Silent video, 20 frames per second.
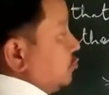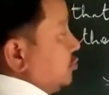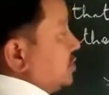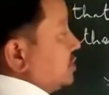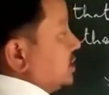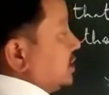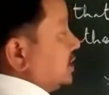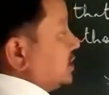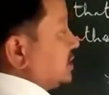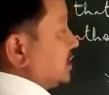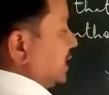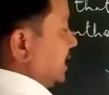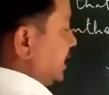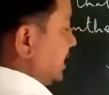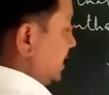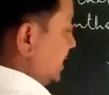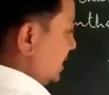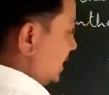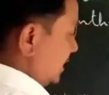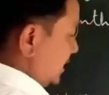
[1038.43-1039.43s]
which is
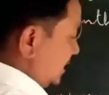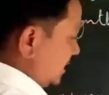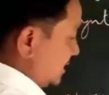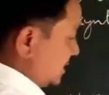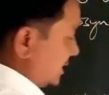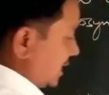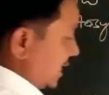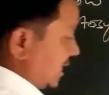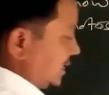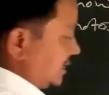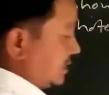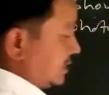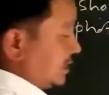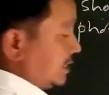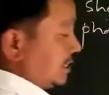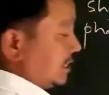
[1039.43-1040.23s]
inside